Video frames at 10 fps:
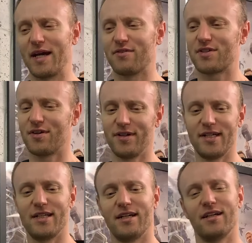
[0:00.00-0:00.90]

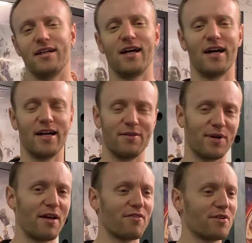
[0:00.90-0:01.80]
outside uh,
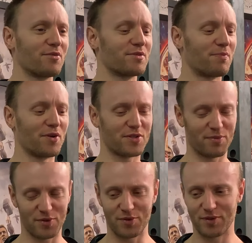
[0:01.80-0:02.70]
whenever it was
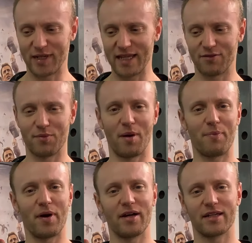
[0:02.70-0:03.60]
possible, either on my
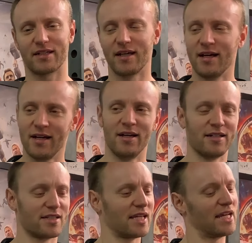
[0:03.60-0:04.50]
bike,
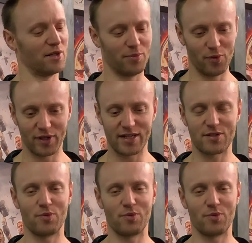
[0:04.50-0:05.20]
just kicking a ball against